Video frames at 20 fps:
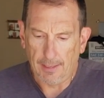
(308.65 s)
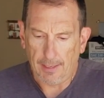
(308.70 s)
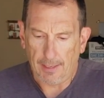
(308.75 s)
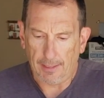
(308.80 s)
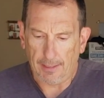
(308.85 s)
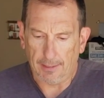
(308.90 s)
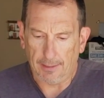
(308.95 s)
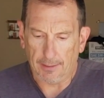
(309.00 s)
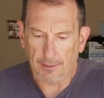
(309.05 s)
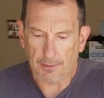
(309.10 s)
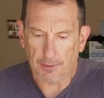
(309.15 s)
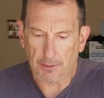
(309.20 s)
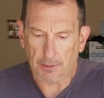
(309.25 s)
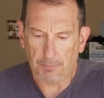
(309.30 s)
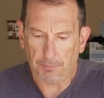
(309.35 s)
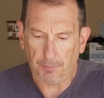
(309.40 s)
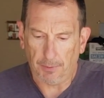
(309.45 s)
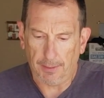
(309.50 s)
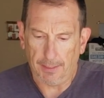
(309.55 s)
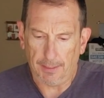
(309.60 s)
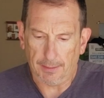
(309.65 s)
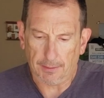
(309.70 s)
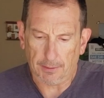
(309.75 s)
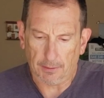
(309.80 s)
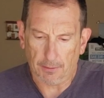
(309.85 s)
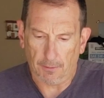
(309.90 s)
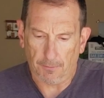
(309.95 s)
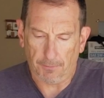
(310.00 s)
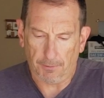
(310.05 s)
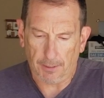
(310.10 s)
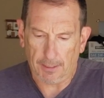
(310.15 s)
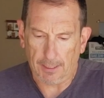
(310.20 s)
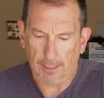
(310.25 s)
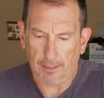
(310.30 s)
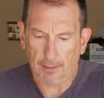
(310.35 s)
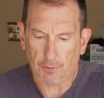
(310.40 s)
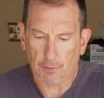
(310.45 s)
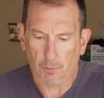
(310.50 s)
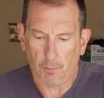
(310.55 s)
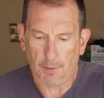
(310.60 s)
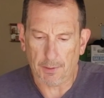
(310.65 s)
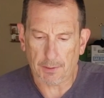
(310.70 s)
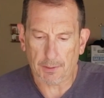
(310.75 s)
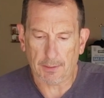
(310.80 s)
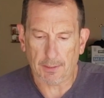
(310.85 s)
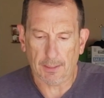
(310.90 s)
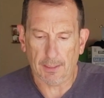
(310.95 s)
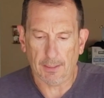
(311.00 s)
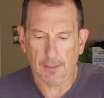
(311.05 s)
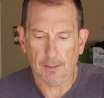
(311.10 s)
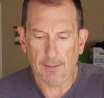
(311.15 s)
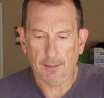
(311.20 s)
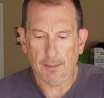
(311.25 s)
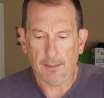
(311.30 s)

and it is split. So if you kind of twist it,